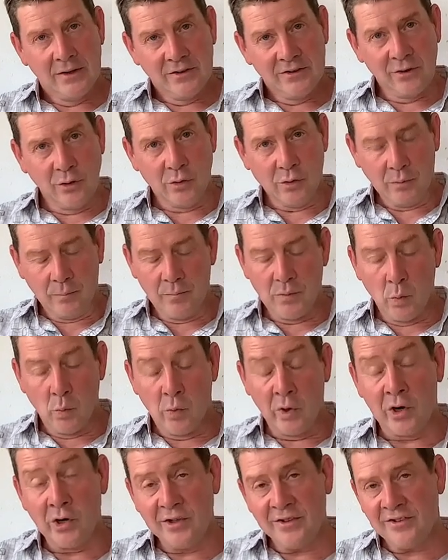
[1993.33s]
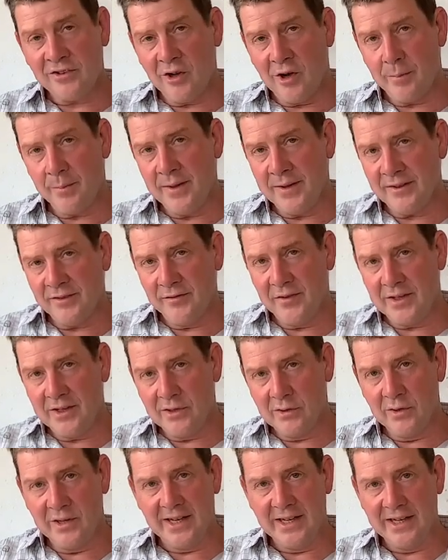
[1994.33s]
So we're going to stop this
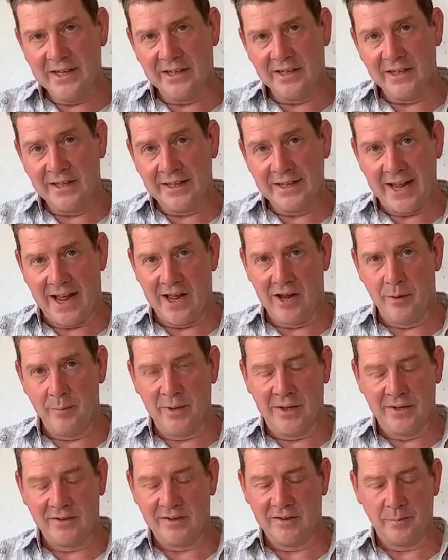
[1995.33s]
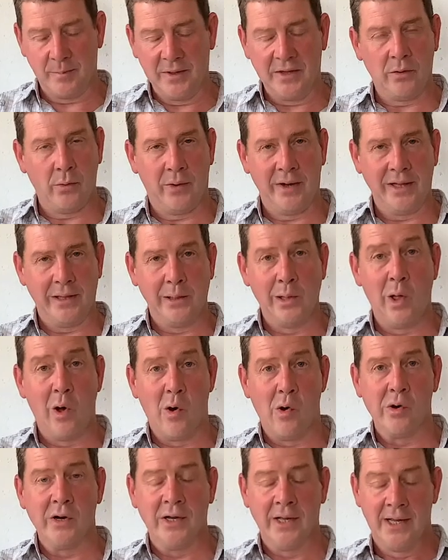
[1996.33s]
video here now because it's been quite
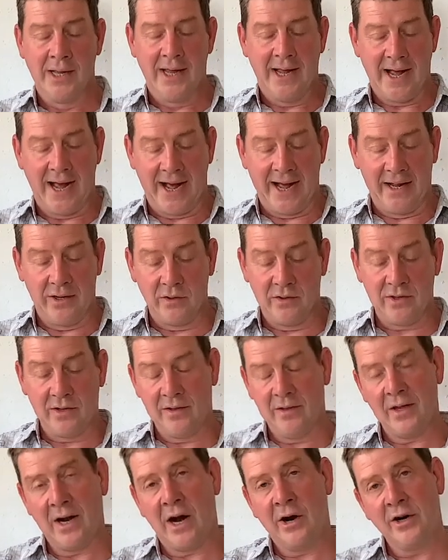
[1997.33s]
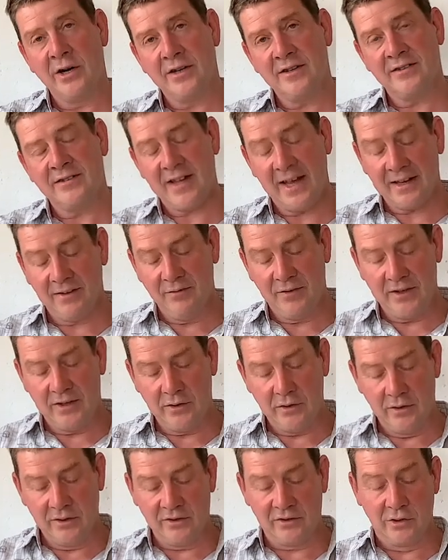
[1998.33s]
long, and our second
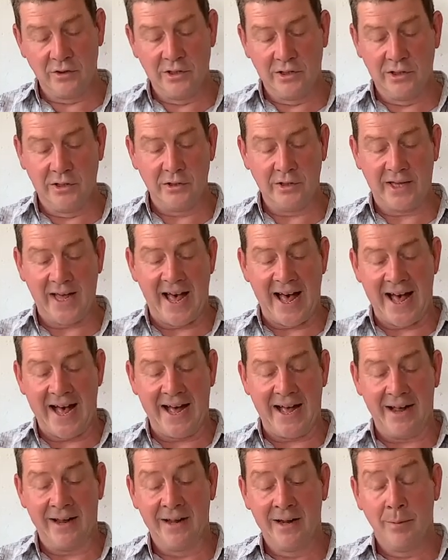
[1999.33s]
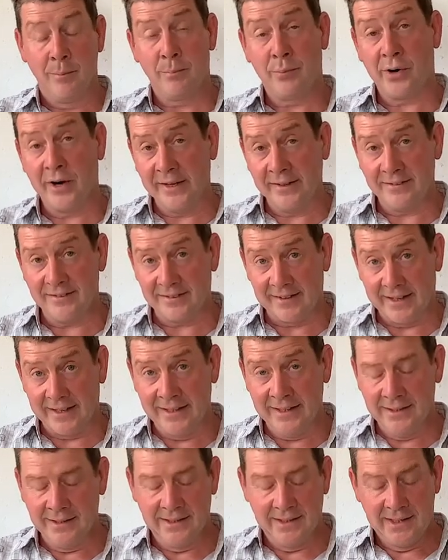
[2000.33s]
video is going to look at
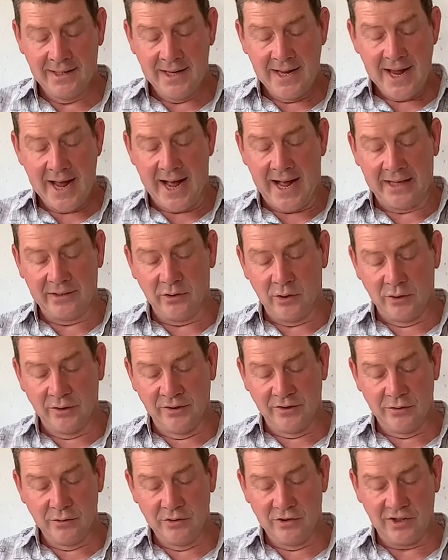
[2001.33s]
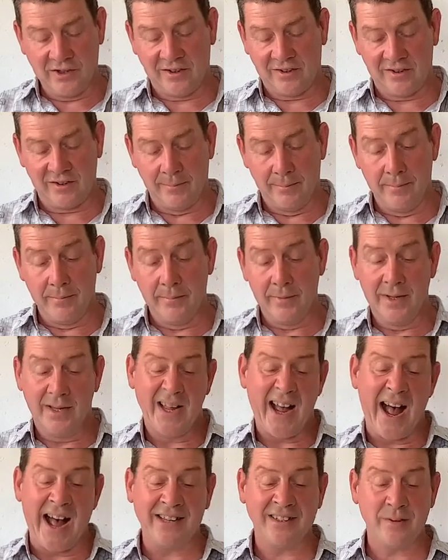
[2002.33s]
pricing and also just some
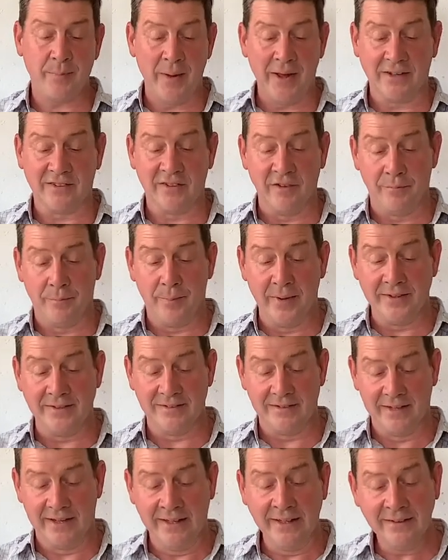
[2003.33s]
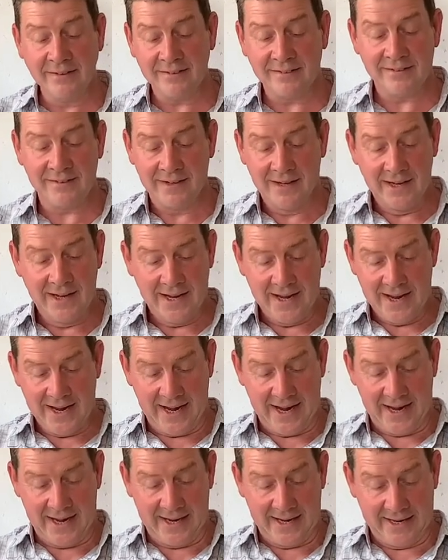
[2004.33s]
aspects of business
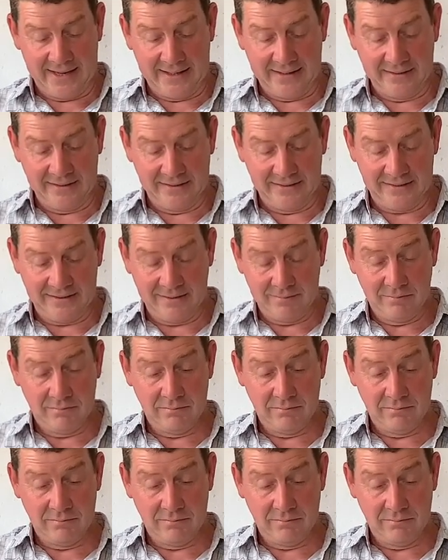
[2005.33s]
and,